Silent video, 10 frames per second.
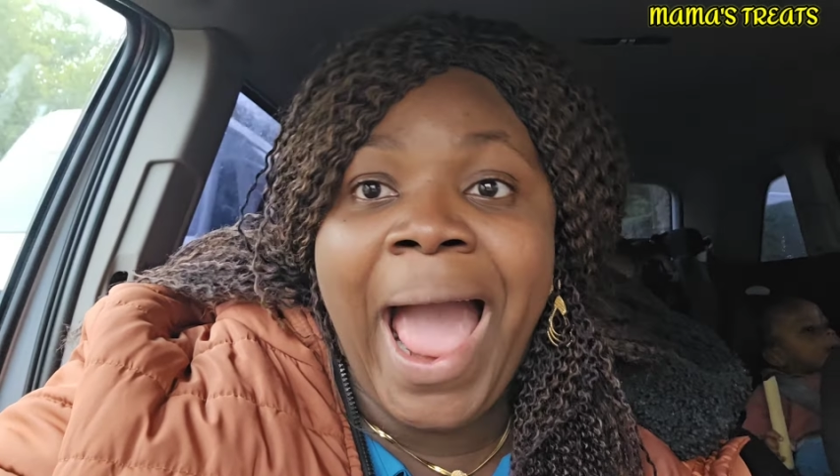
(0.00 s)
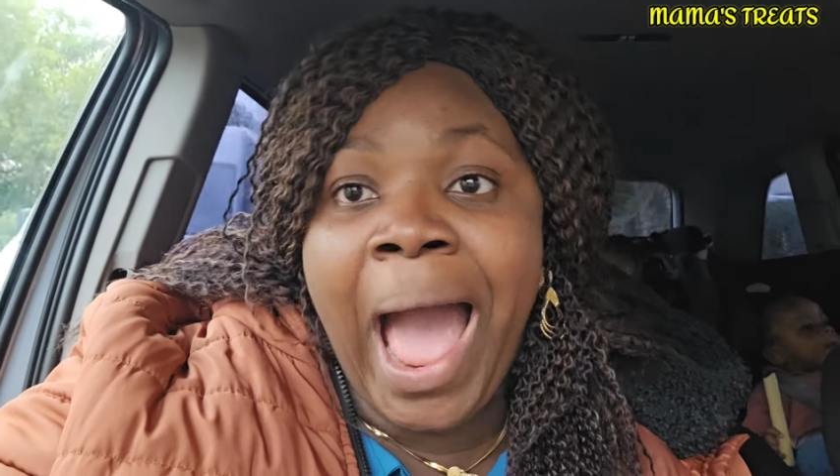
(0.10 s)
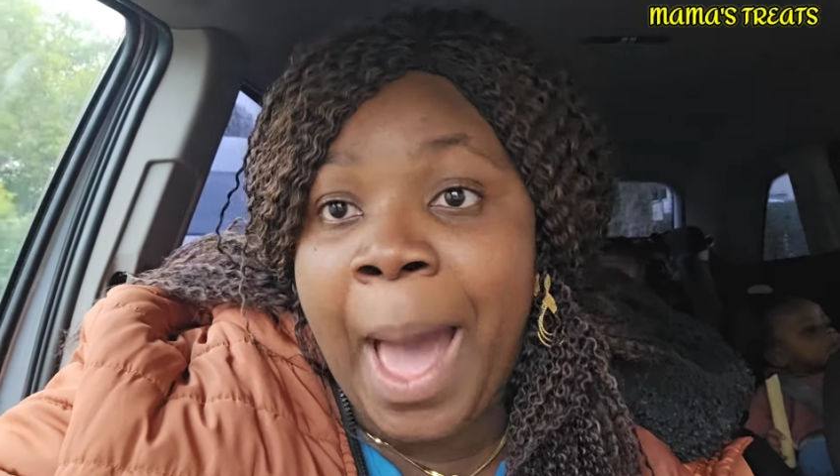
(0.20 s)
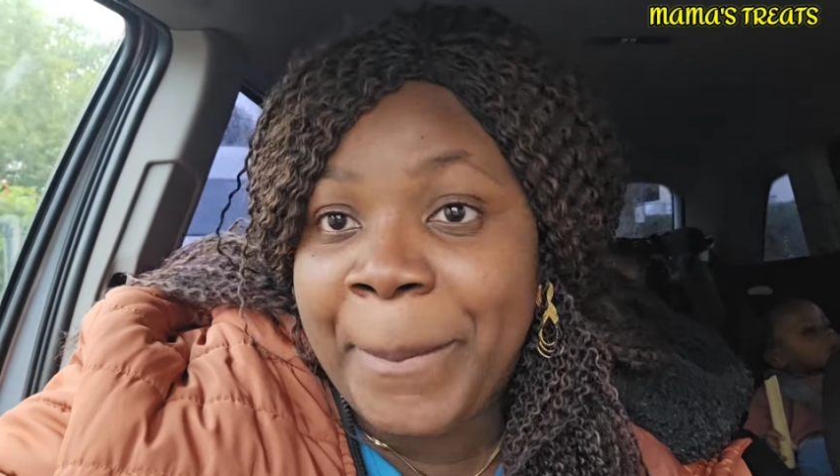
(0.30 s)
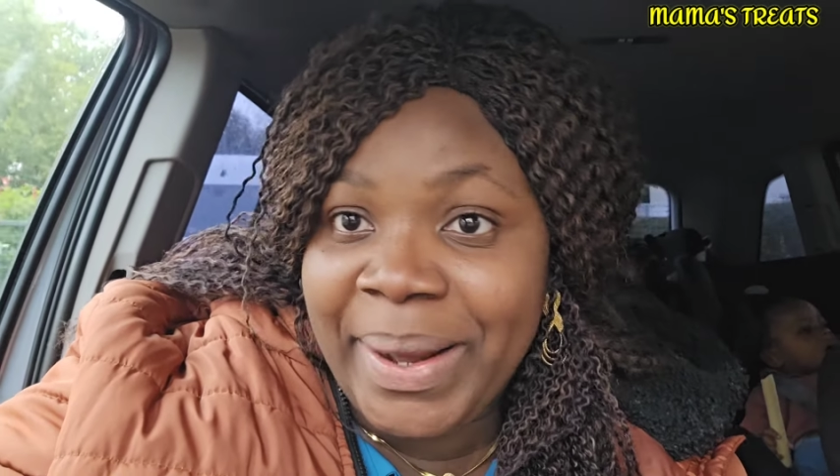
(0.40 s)

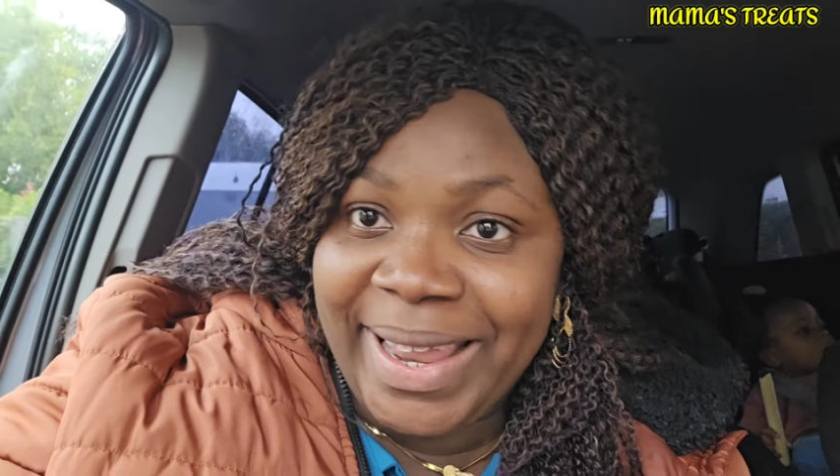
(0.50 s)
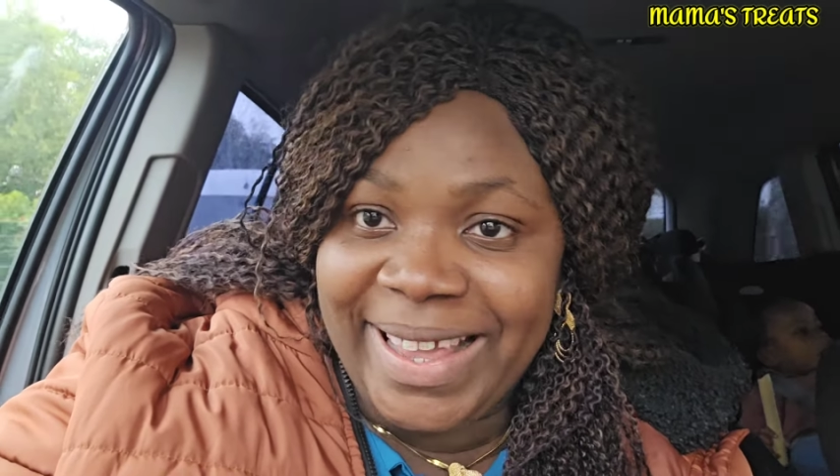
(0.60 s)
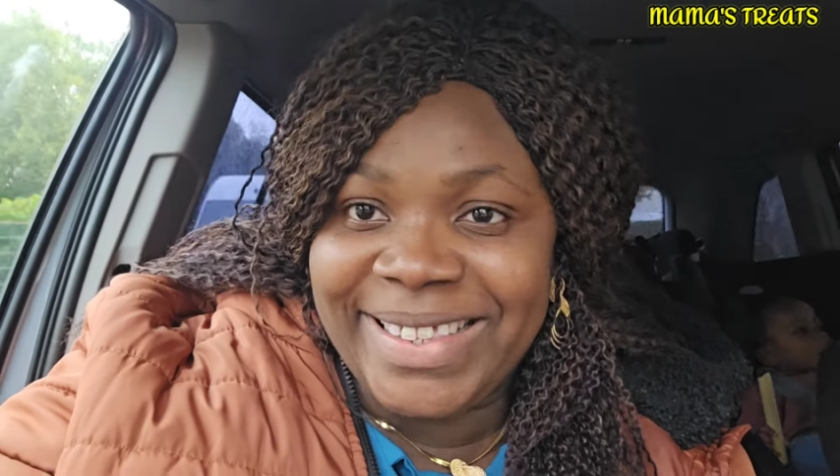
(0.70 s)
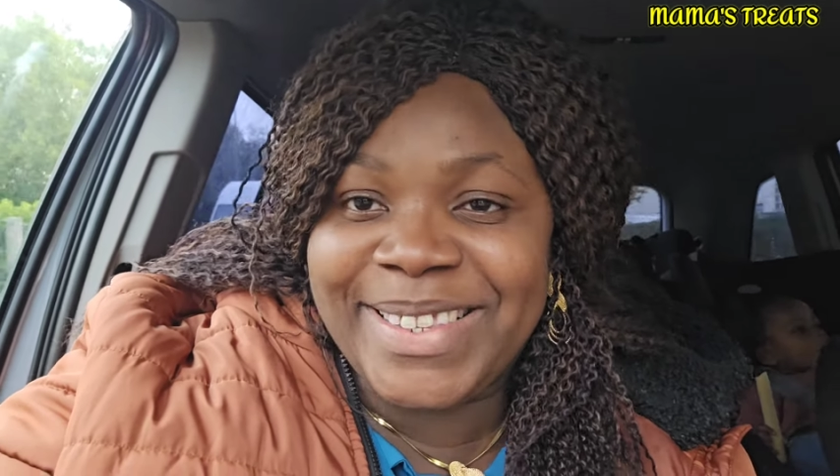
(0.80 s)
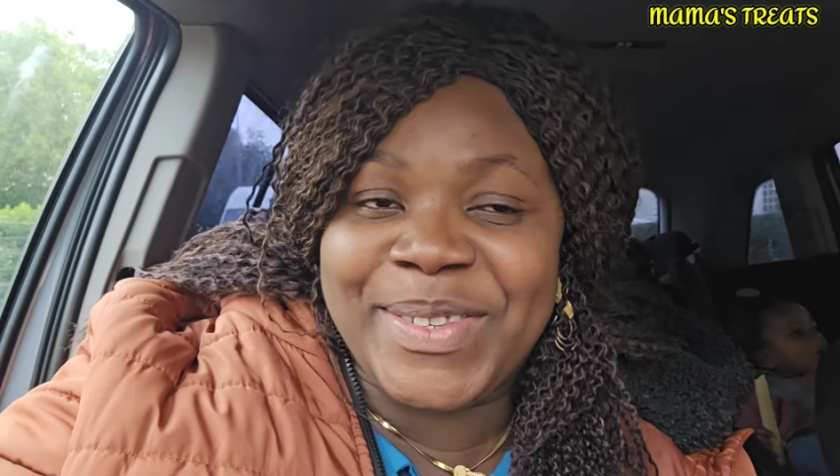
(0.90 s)

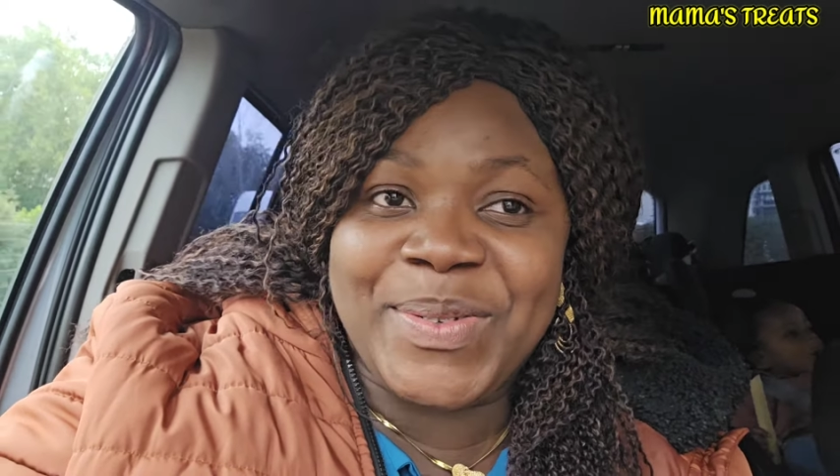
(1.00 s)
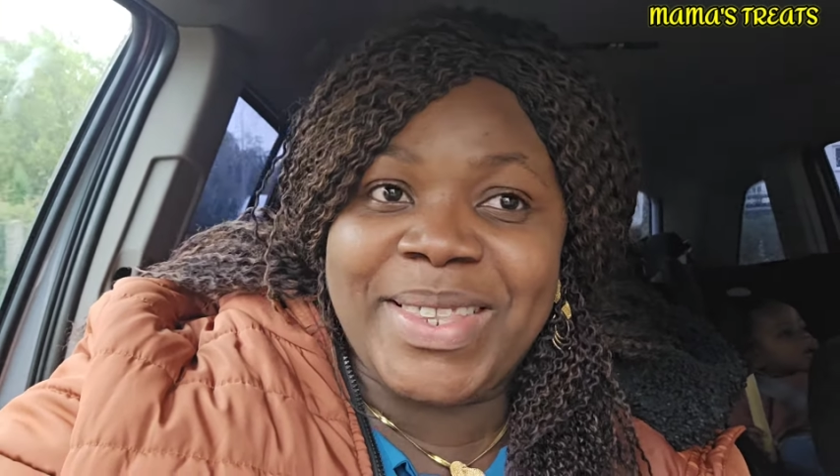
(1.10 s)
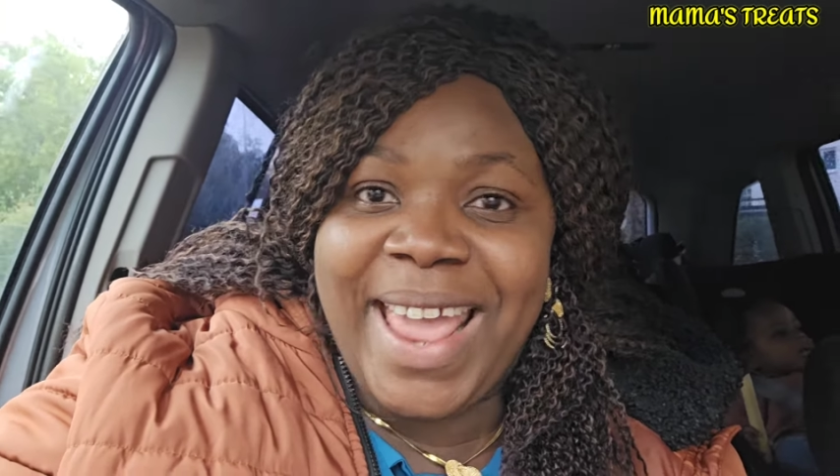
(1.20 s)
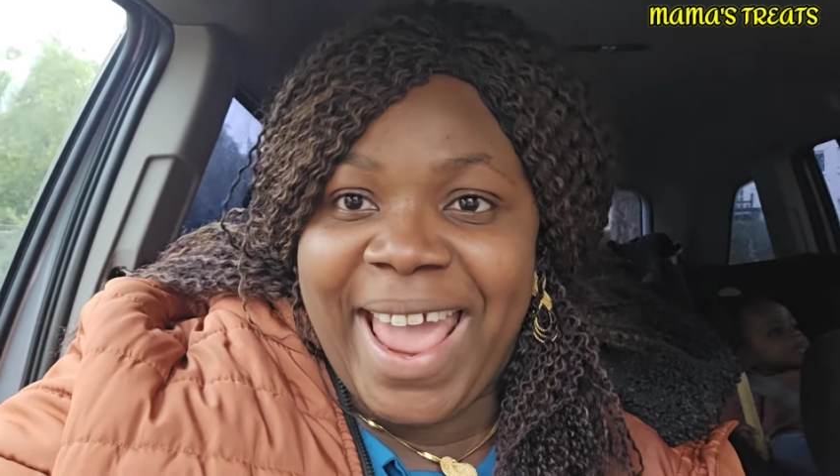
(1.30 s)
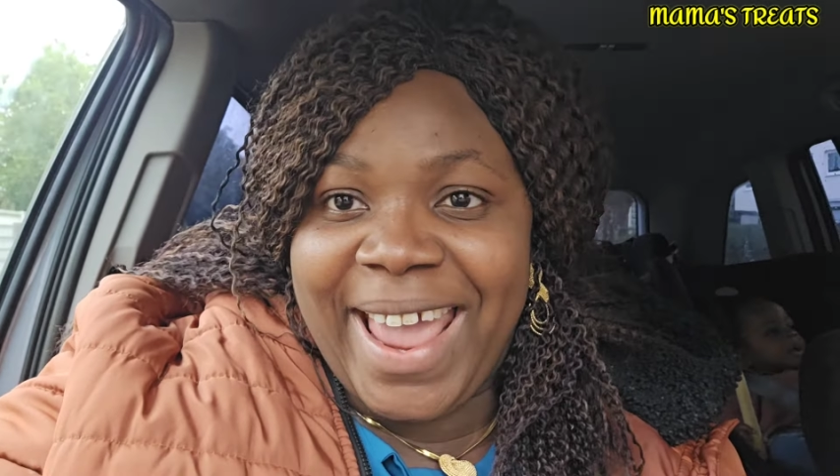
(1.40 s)
happenings
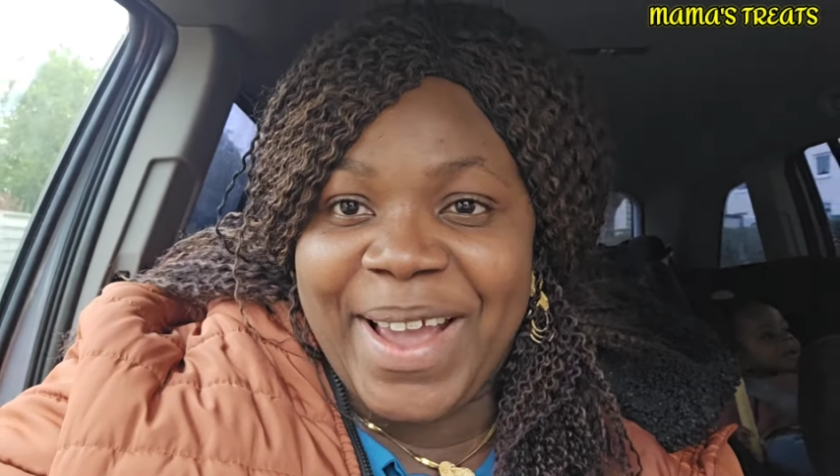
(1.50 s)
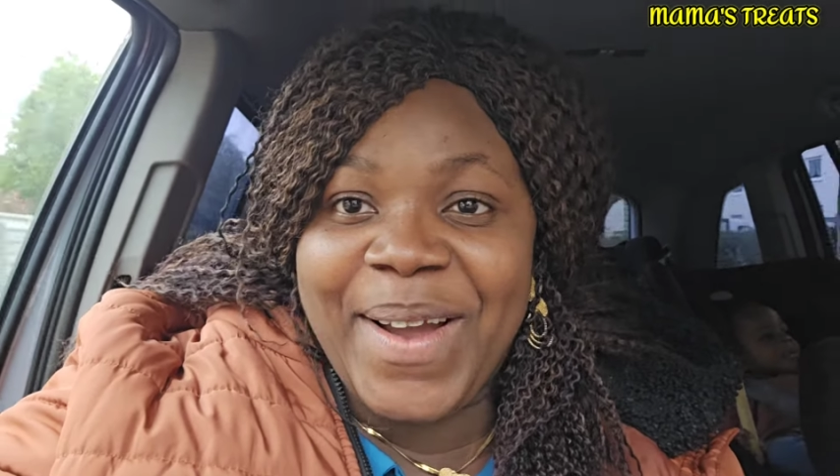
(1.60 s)
today.